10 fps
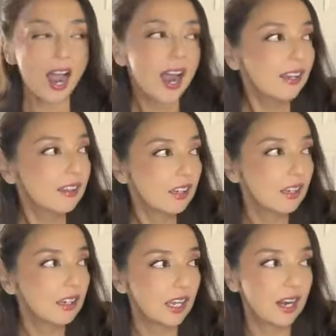I
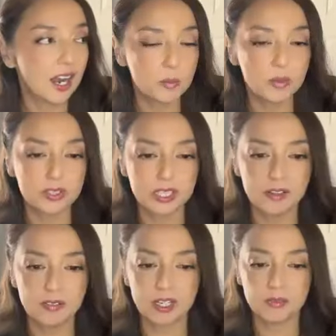think and I
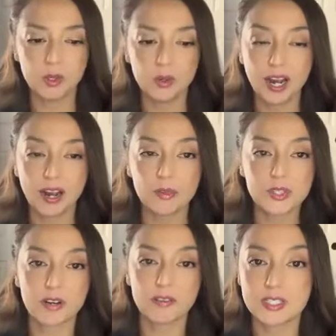believe that if you have
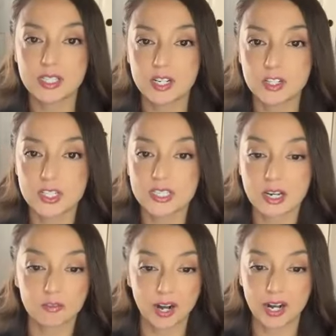those conversations
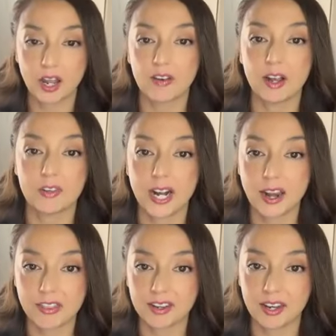right
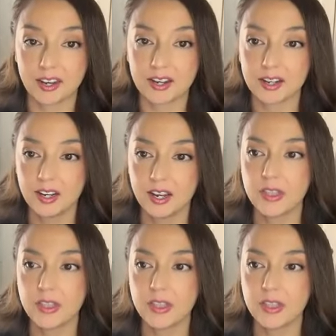out of the gate,